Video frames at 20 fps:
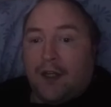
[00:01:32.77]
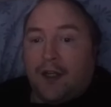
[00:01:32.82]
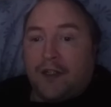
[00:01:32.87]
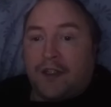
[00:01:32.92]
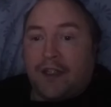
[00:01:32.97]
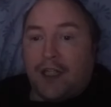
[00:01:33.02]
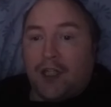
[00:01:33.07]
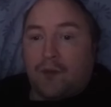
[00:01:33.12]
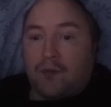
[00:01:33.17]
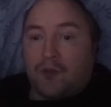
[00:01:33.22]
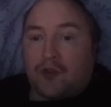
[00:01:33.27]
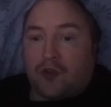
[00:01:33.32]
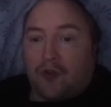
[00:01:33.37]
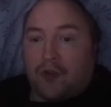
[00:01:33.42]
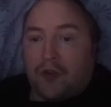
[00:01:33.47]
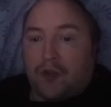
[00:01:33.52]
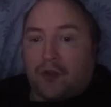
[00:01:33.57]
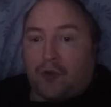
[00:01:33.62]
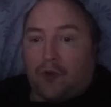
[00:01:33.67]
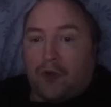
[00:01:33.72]
Doom
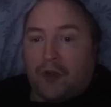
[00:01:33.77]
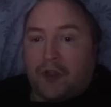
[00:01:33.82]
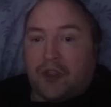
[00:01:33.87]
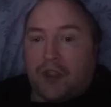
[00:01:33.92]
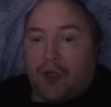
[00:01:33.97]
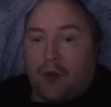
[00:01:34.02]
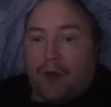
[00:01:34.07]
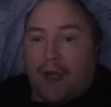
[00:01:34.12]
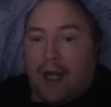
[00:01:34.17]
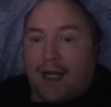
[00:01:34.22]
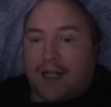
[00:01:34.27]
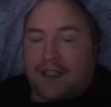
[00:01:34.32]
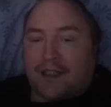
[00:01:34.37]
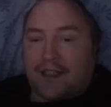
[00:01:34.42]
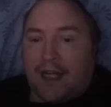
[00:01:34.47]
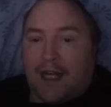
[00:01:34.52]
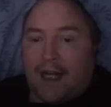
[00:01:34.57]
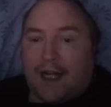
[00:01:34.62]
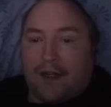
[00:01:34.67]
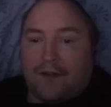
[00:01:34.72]
32X
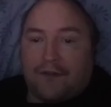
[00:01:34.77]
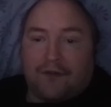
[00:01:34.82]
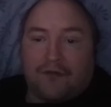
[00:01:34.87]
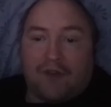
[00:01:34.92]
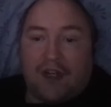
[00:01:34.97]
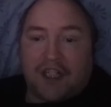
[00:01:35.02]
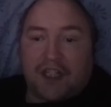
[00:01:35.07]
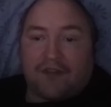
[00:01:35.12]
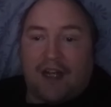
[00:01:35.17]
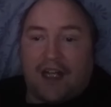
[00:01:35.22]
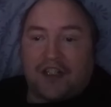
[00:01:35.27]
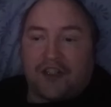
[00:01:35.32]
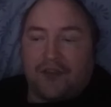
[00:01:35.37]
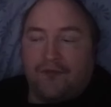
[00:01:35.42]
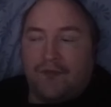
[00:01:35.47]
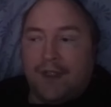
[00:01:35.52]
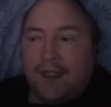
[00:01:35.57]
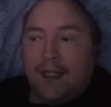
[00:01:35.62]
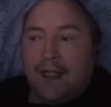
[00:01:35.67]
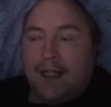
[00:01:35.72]
uh, Resurrection.
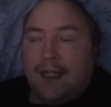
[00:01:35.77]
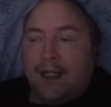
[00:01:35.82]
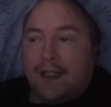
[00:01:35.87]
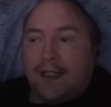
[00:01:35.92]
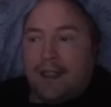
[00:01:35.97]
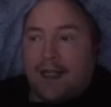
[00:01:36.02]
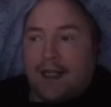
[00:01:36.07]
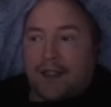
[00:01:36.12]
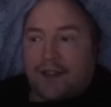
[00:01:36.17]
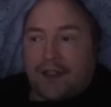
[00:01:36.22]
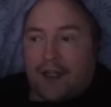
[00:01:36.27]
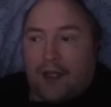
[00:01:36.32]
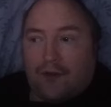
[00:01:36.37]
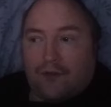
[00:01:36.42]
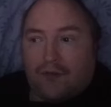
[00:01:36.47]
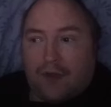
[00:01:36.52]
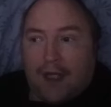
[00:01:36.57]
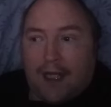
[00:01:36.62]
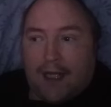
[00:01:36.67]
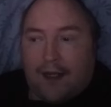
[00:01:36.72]
Yeah,
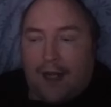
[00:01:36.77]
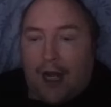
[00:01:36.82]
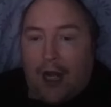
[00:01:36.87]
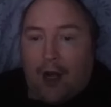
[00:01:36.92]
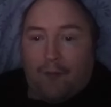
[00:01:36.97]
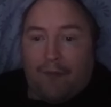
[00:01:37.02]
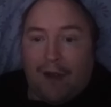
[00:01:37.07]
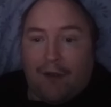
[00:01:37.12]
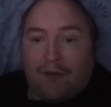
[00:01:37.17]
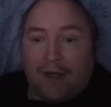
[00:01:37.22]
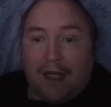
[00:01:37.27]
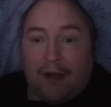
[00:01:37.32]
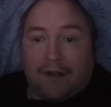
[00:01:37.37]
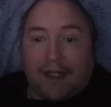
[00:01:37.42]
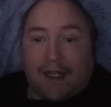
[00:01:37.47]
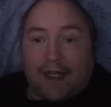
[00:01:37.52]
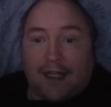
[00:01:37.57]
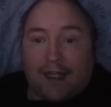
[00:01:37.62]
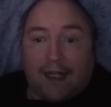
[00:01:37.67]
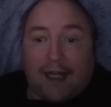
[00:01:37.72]
so uh, I hope everyone out
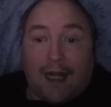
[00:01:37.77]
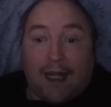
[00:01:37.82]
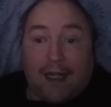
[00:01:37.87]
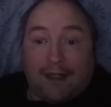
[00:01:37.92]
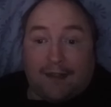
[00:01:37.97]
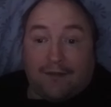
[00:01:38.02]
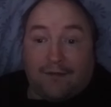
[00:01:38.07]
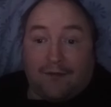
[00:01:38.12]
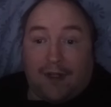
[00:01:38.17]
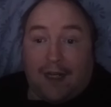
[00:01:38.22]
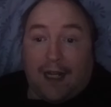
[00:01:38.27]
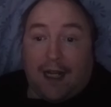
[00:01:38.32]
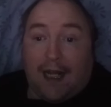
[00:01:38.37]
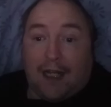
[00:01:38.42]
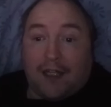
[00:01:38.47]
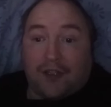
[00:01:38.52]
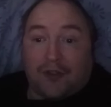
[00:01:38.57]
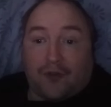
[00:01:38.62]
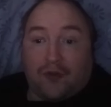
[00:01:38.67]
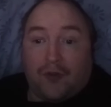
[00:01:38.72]
there
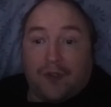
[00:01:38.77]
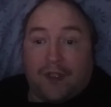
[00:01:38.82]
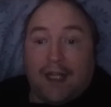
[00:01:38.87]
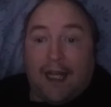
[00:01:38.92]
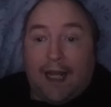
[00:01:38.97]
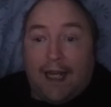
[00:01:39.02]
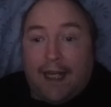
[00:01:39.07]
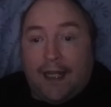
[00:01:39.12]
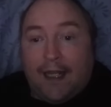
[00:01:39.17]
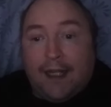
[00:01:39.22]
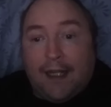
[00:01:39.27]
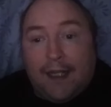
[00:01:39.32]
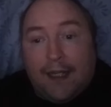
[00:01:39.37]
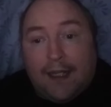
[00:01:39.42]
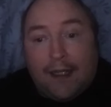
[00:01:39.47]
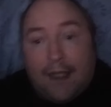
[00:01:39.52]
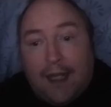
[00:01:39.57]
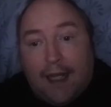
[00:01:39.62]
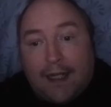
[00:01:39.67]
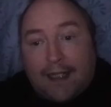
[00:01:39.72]
has a good day.
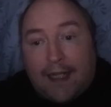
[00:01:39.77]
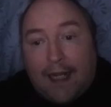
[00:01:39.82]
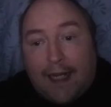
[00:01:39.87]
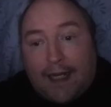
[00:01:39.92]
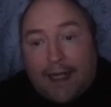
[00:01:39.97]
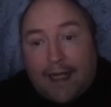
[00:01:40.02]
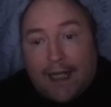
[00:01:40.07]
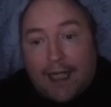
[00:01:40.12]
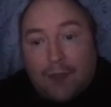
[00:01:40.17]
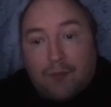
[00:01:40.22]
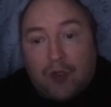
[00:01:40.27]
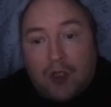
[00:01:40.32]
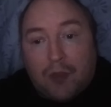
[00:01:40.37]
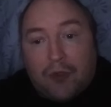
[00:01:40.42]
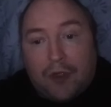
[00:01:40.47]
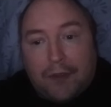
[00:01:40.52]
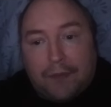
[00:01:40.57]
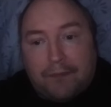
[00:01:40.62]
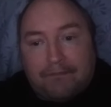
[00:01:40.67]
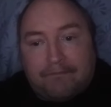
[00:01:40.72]
Uh, take care. Bye
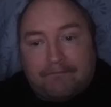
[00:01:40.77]
bye.